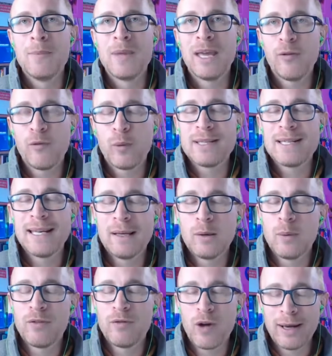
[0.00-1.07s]
if we're dealing
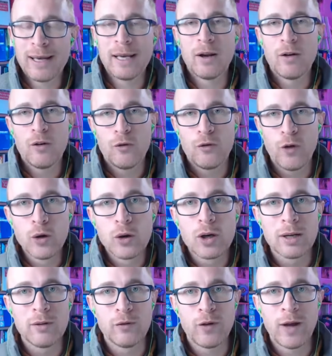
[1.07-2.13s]
with very
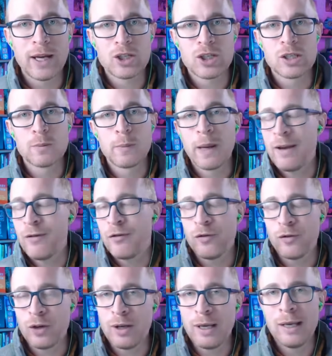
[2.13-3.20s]
focal infections. But if
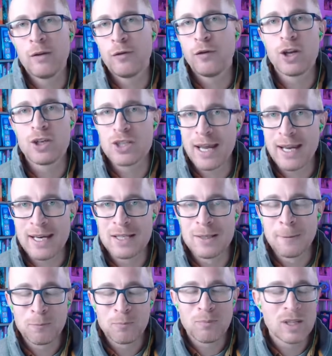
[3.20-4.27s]
in a first aid
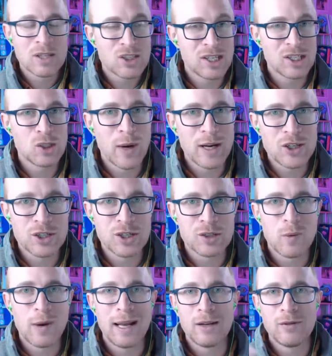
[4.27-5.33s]
situation
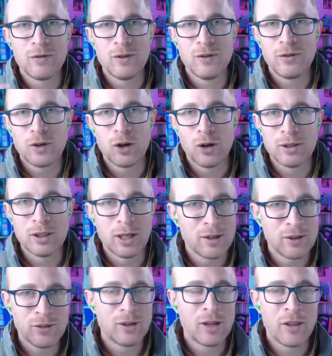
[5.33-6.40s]
as well, if you've got,
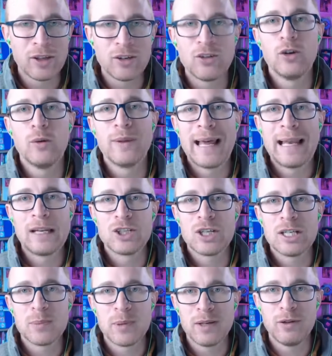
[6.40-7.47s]
it's nothing to do with
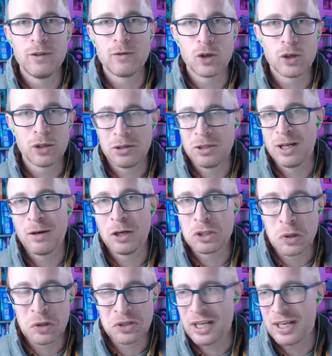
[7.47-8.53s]
allergies, but if you've got, our
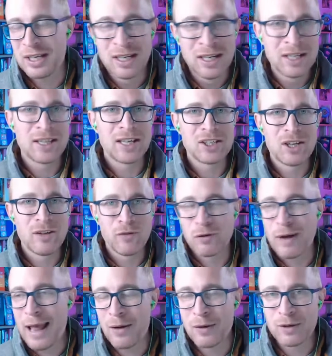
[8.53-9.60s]
dogs, they sniff
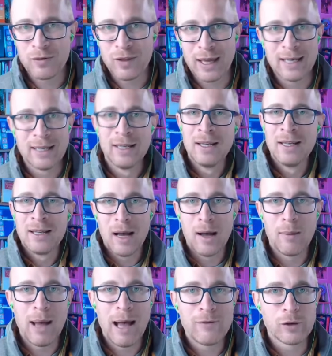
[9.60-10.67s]
around, if they
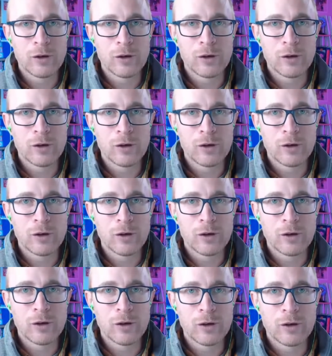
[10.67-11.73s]
have a graze, if
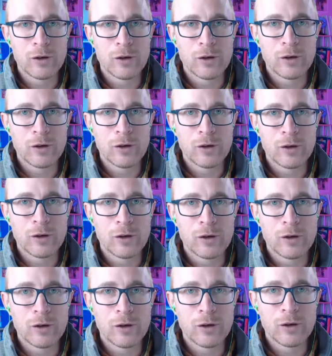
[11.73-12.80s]
they get a little bit
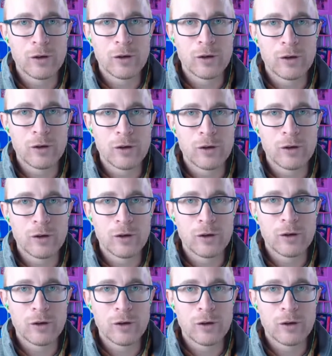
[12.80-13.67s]
of a skin infection, then